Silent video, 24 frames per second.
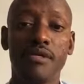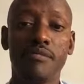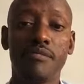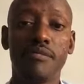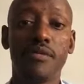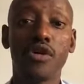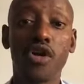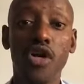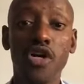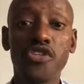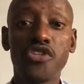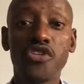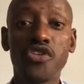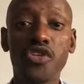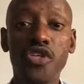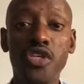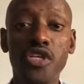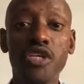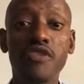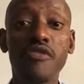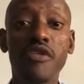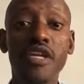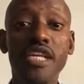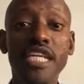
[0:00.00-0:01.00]
Because you
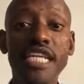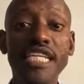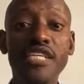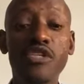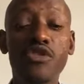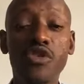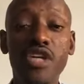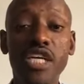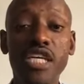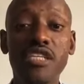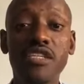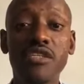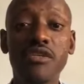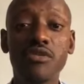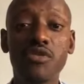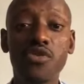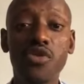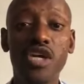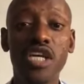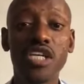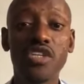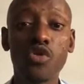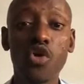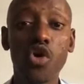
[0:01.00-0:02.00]
even need to get
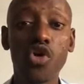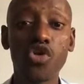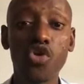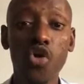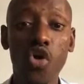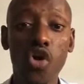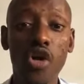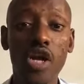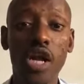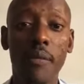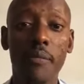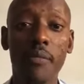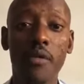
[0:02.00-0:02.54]
court order.